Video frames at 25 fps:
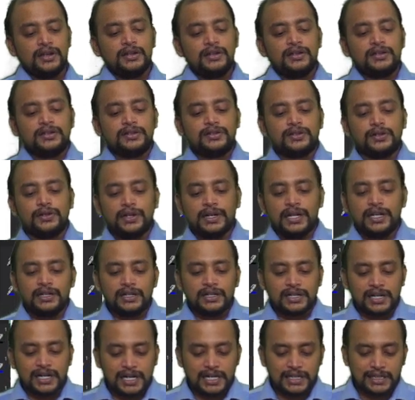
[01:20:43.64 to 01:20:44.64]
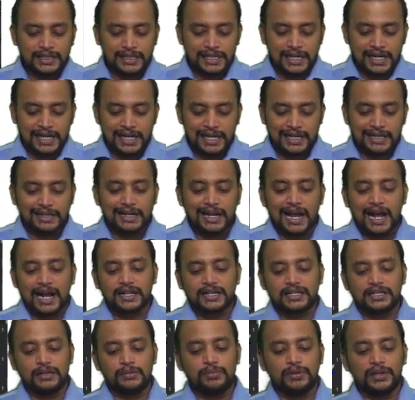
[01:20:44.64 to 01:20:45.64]
So intrastate
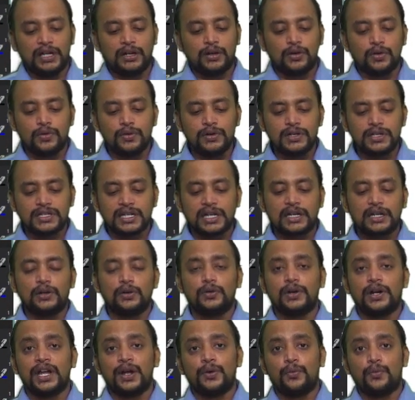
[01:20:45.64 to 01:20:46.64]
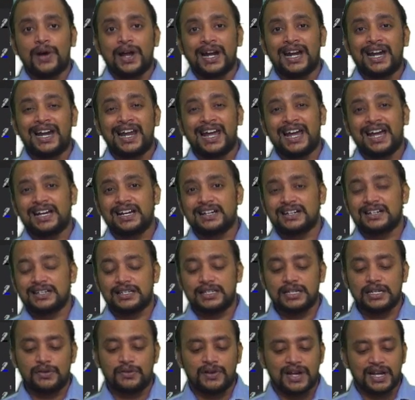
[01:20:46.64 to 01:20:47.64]
taxable goods including 1 lakh
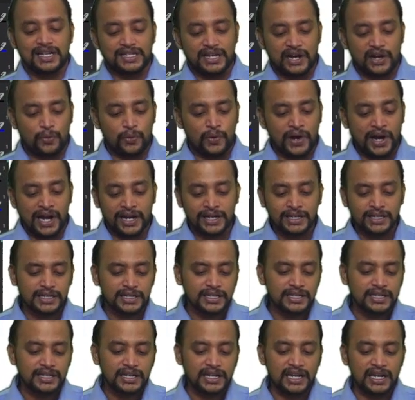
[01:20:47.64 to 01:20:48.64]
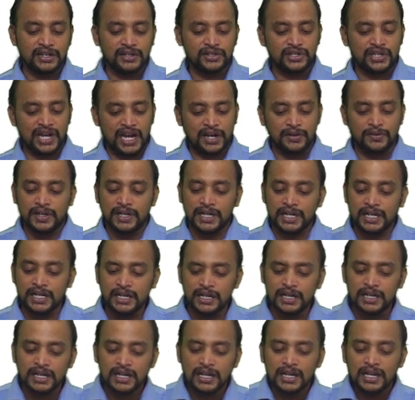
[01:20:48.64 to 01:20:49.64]
received as advance in
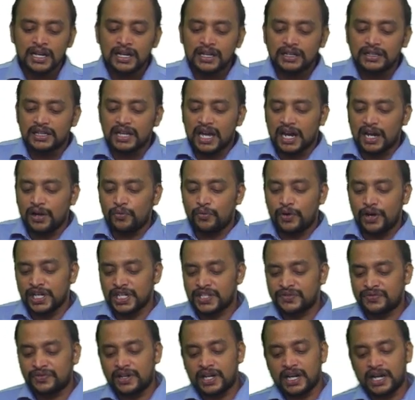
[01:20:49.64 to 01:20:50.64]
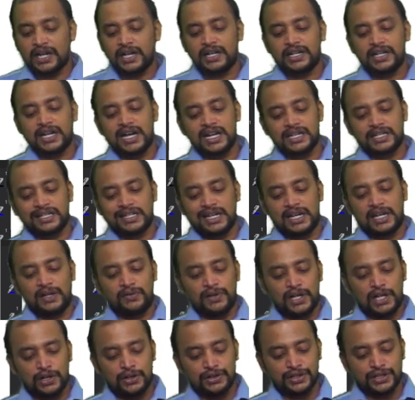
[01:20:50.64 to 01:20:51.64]
January. The invoice for entire sale
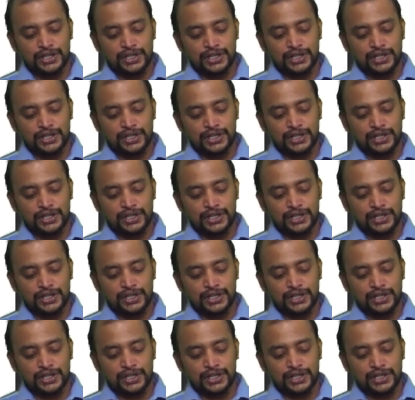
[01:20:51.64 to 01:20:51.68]
value is